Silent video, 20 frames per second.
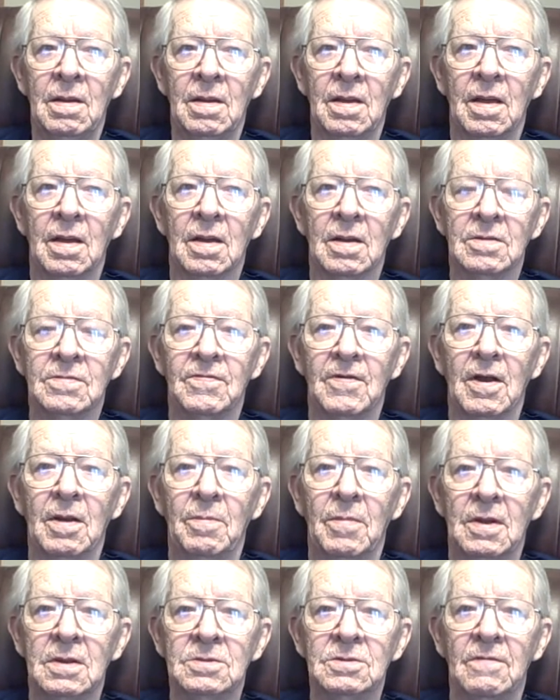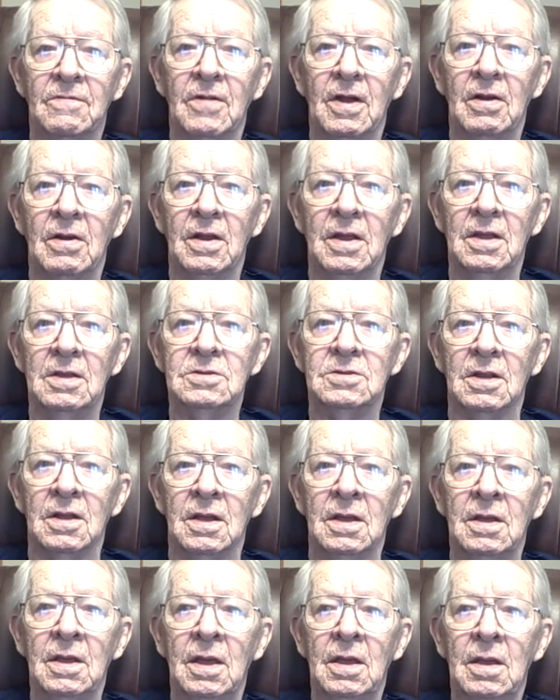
Yes, very much, very easily.